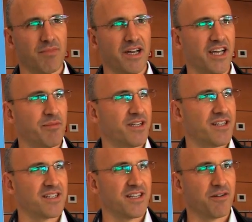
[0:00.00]
My name
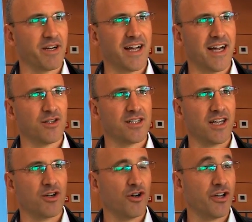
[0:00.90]
is Riccardo
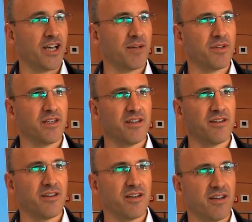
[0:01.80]
Zacconi. I'm the
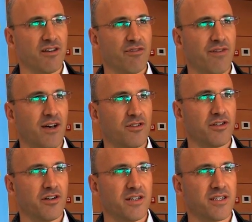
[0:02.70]

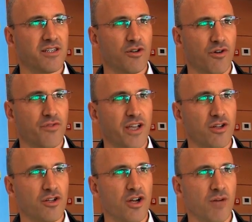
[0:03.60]
founder and CEO of
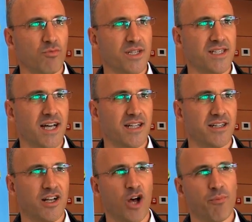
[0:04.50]
King.com. We
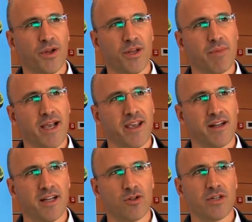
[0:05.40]
started the company back
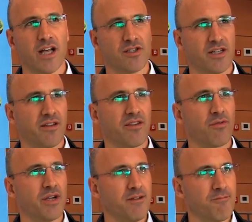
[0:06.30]
in
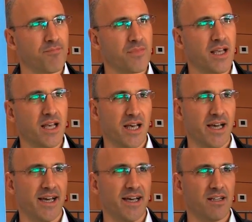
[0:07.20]
2003,
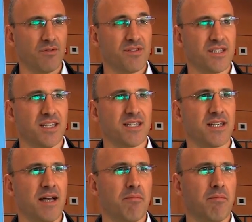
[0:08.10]
and we've seen
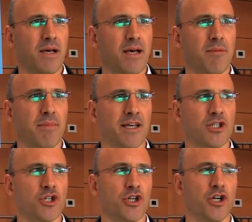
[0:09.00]
some
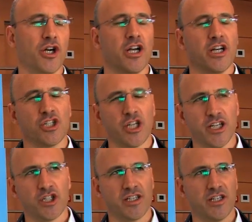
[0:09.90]
major
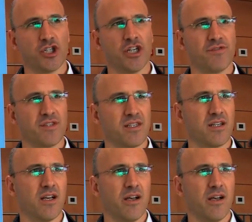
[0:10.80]
changes and shifts